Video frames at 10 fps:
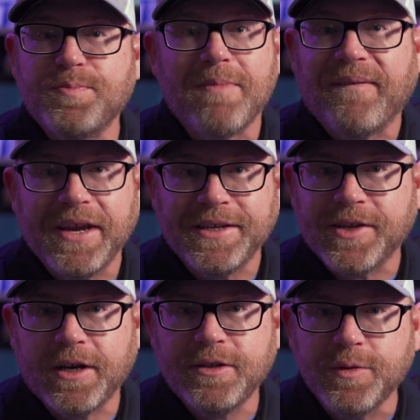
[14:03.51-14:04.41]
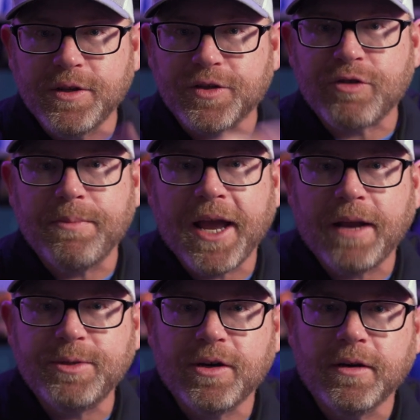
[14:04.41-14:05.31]
put my face on it. Do a little screen
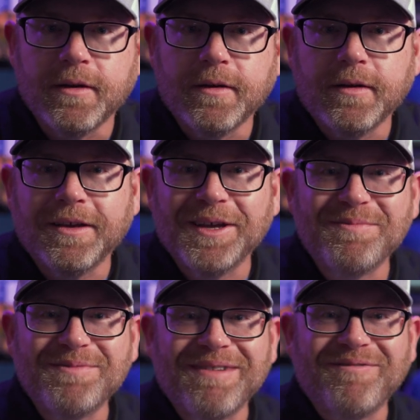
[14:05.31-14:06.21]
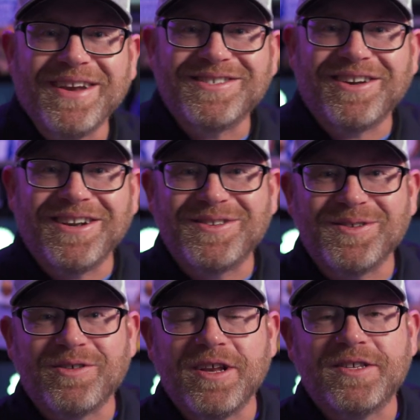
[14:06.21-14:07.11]
capture, put my face on it, so
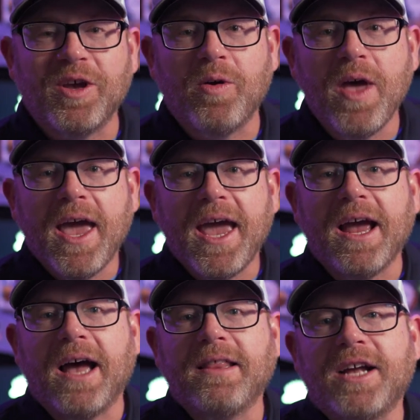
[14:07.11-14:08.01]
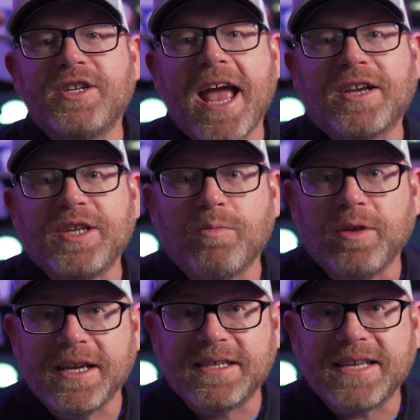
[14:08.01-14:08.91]
it's good. So hey, OnLogic, actually I'm
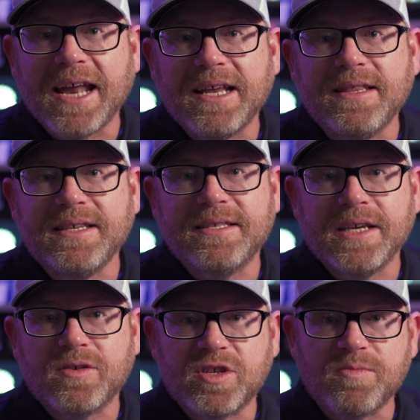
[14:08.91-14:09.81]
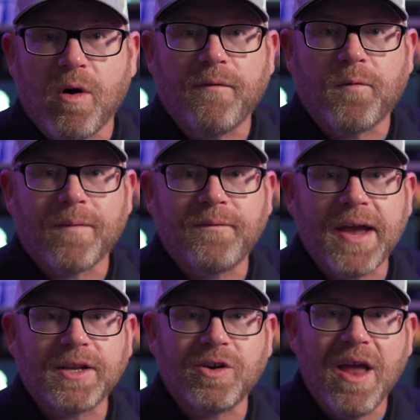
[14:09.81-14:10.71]
really excited. These things are small form
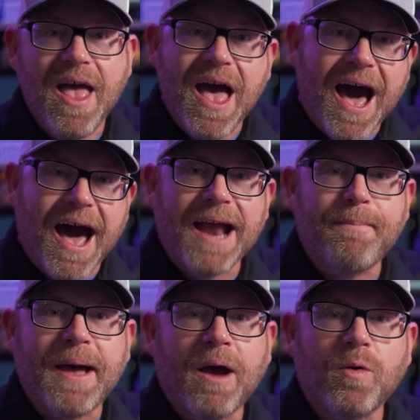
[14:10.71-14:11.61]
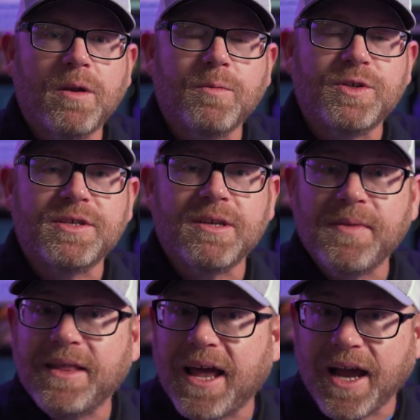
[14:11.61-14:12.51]
factor, high powered, which is
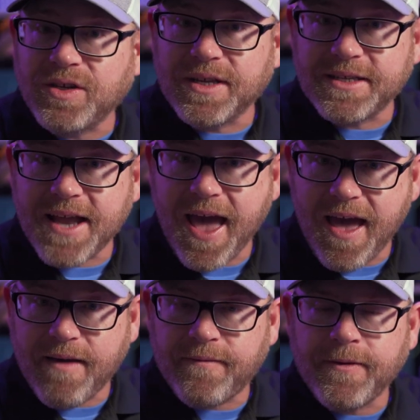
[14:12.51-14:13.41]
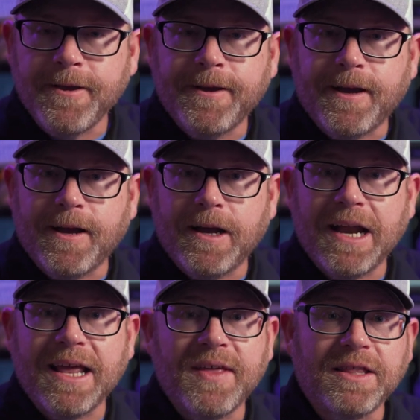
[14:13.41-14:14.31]
something that IGEL doesn't have.
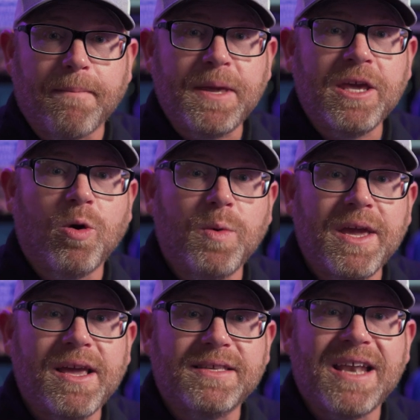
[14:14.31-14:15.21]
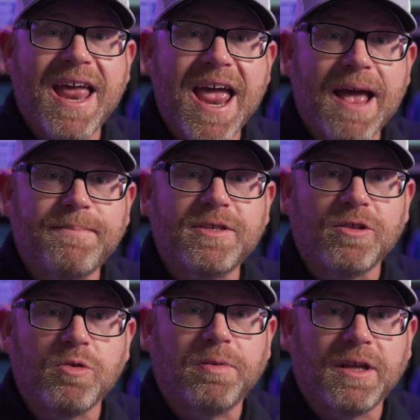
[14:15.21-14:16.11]
And I think the PoE is an
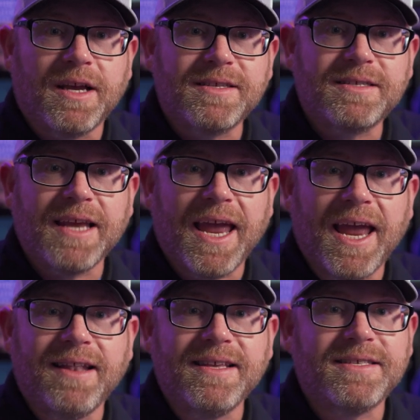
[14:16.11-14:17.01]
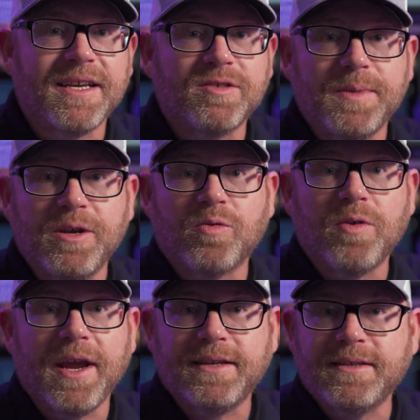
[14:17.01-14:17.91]
absolute plus, and these things would be
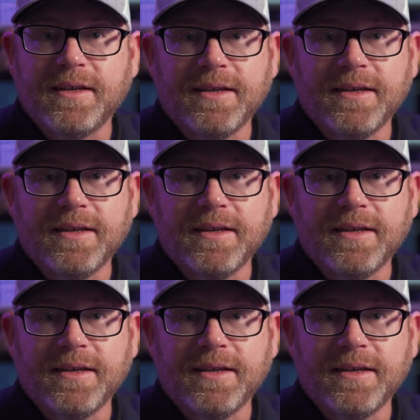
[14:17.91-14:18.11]
great